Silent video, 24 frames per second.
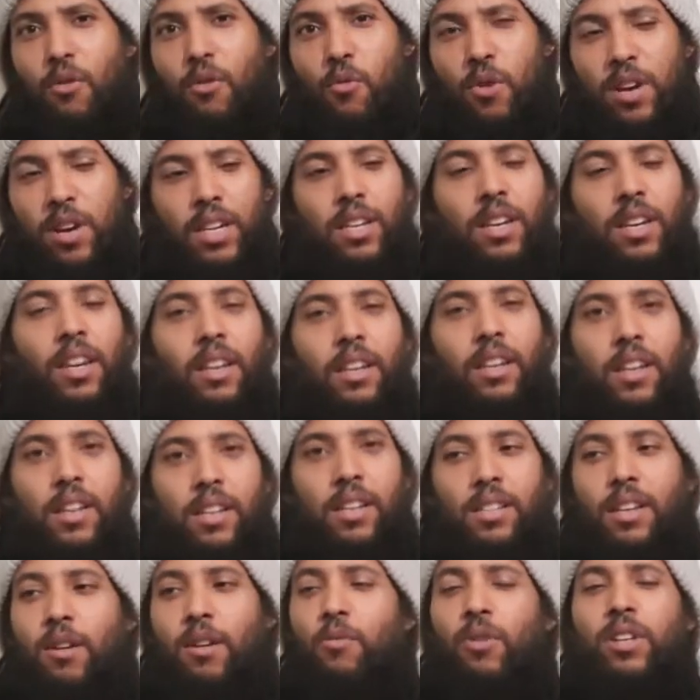we did
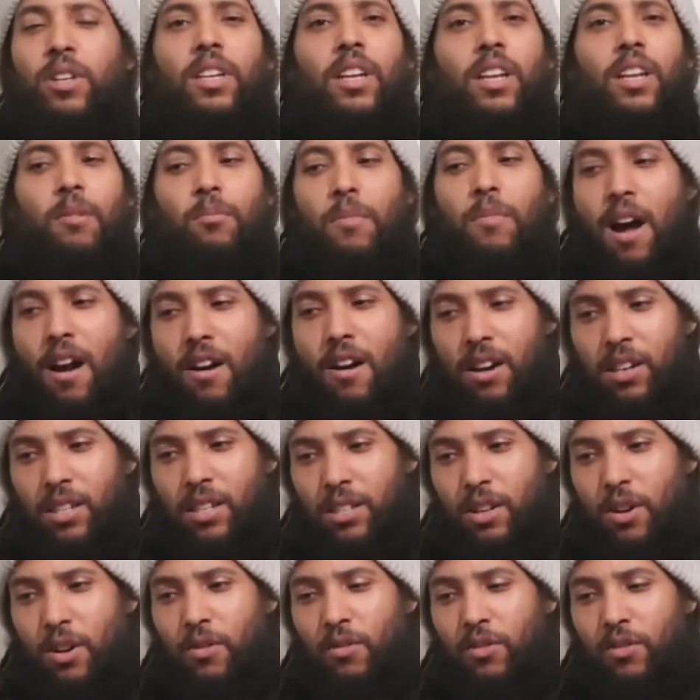this, and we did it by
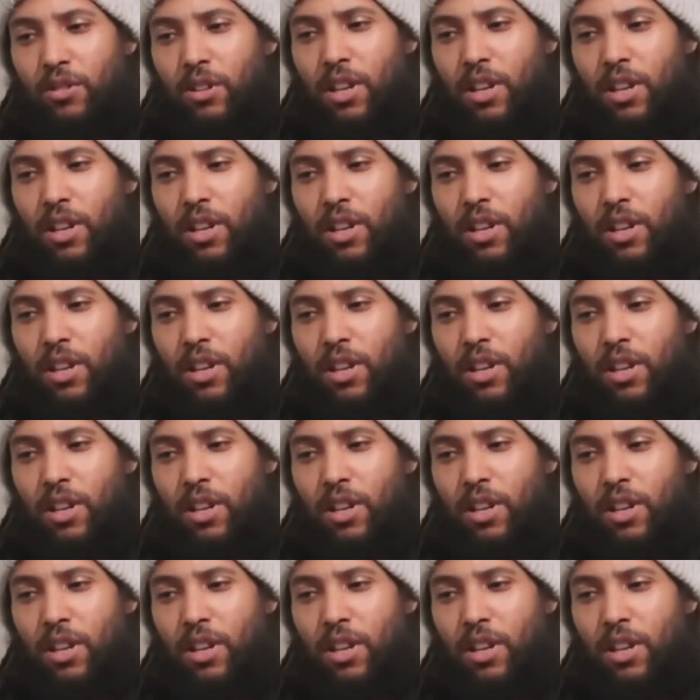ourselves.